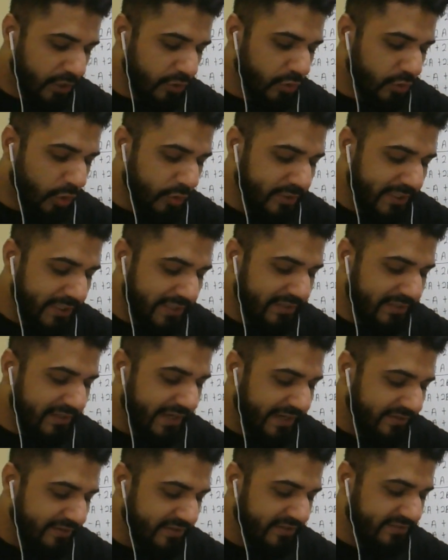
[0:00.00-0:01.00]
Total
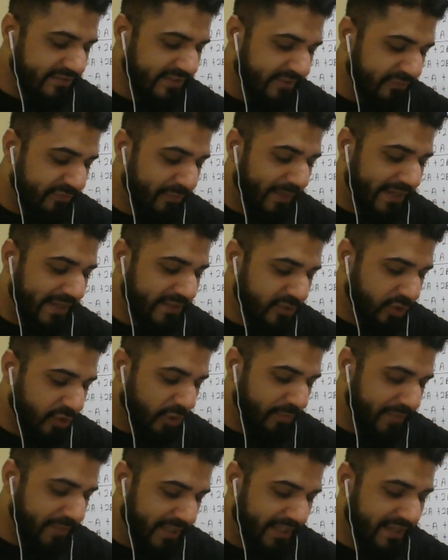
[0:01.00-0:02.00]
rent received by
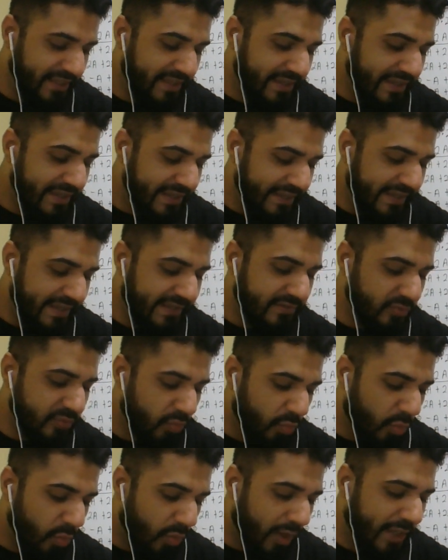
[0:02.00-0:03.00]
Tommy is
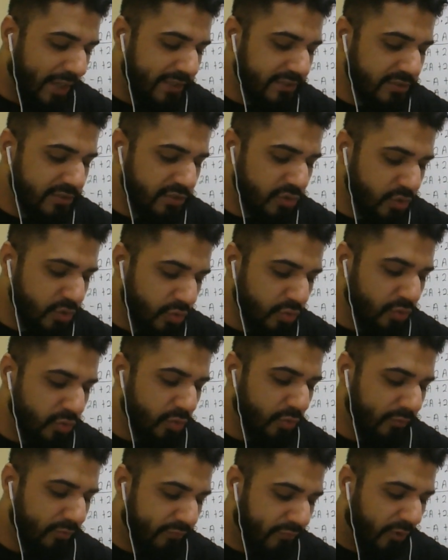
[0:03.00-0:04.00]

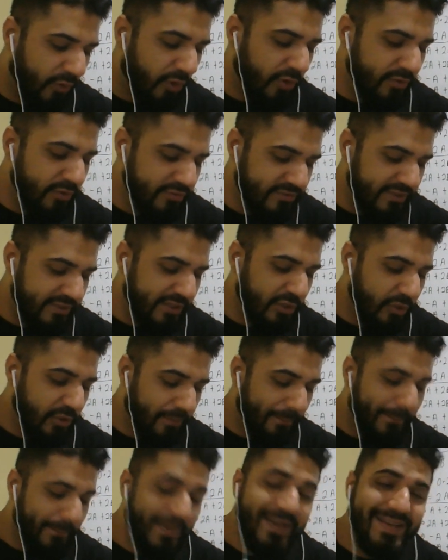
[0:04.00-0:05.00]
1240
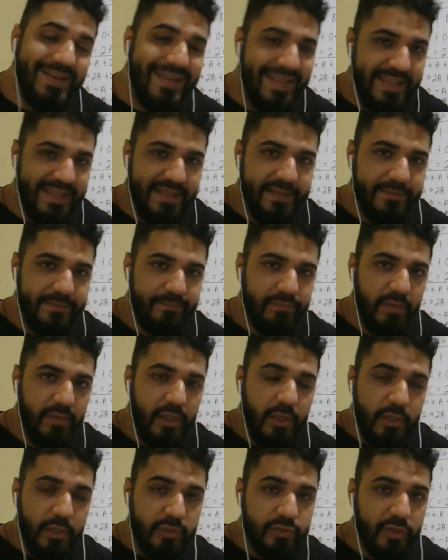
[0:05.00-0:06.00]
per day.
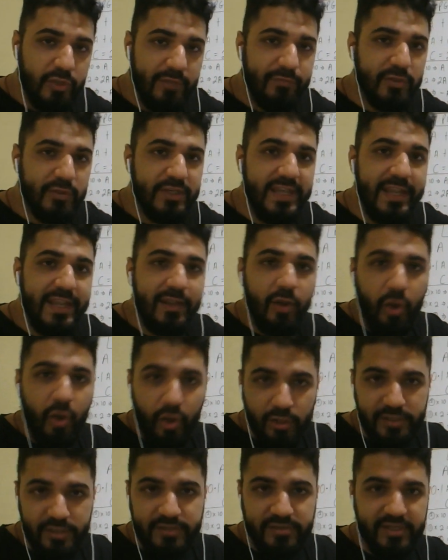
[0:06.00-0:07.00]
So if you take
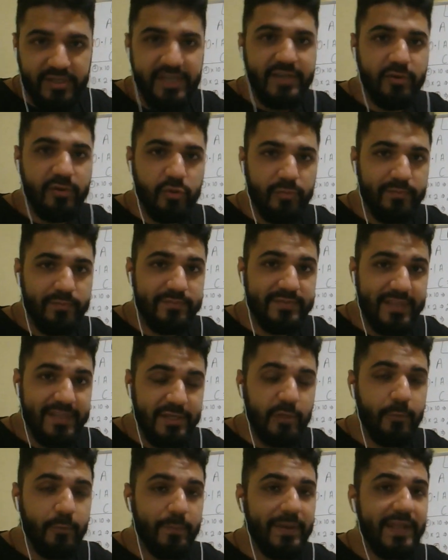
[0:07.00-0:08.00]
all the 3 rooms
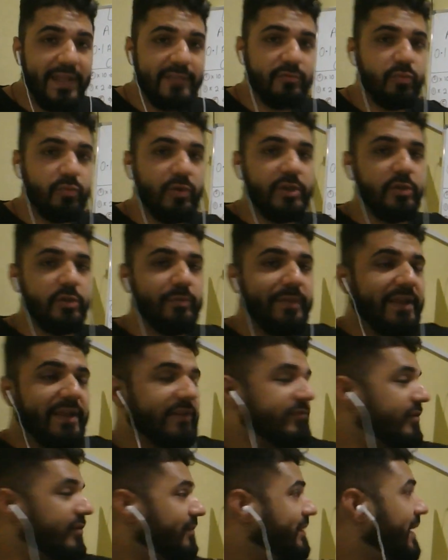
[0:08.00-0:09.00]
and you plus what you make
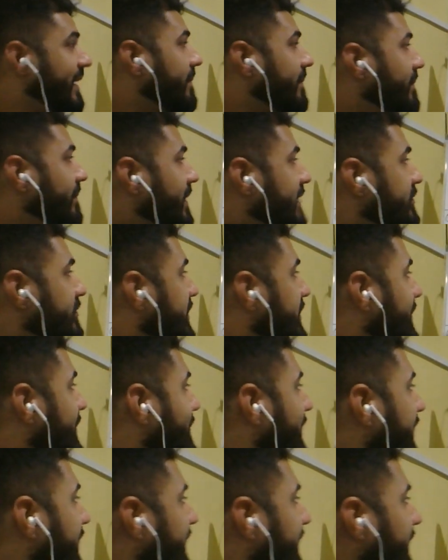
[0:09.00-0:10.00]
from them, maksudnya
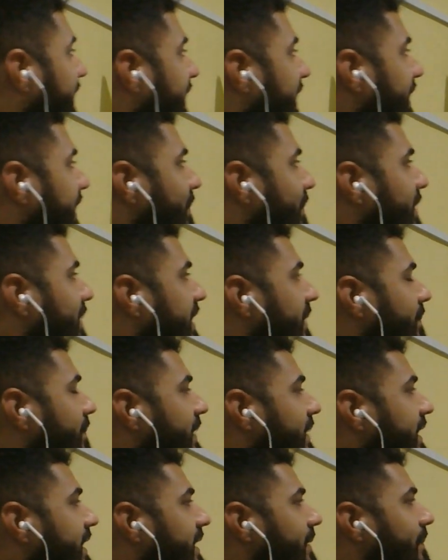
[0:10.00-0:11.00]
bilik A, bilik
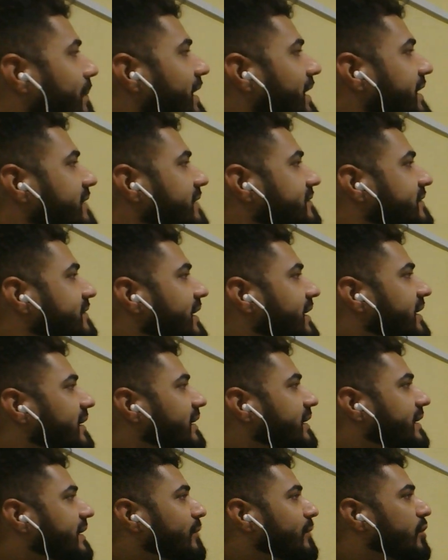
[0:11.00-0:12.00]
B, bilik
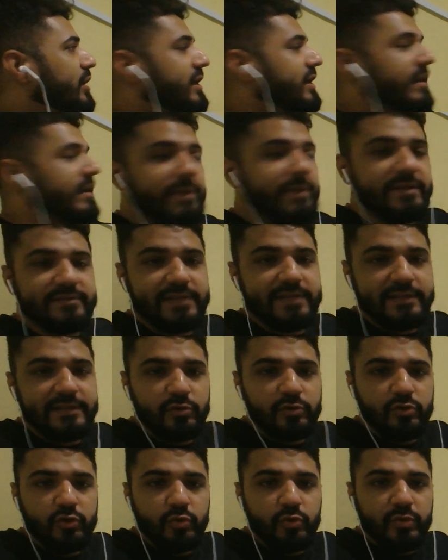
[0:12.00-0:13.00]
C, kamu akan dapat
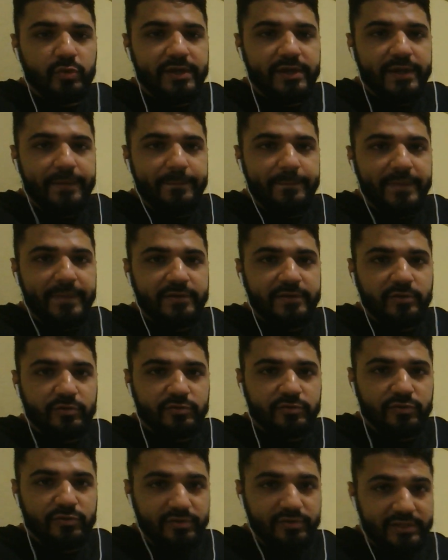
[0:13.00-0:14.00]

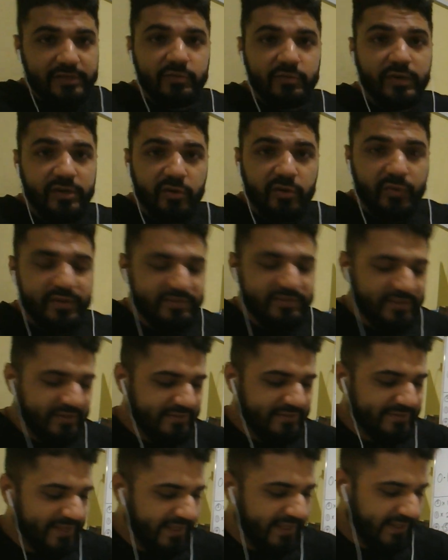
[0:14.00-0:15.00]
1240. That's what the question
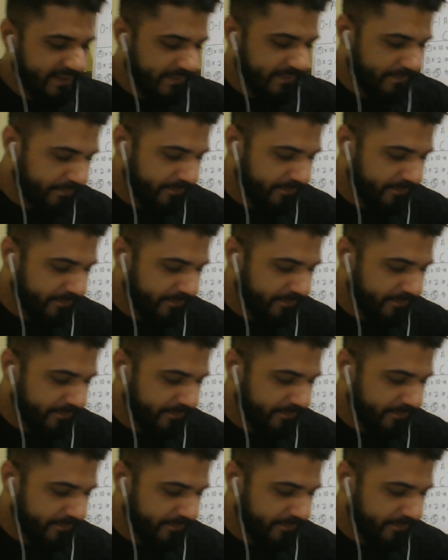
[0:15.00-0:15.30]
is saying.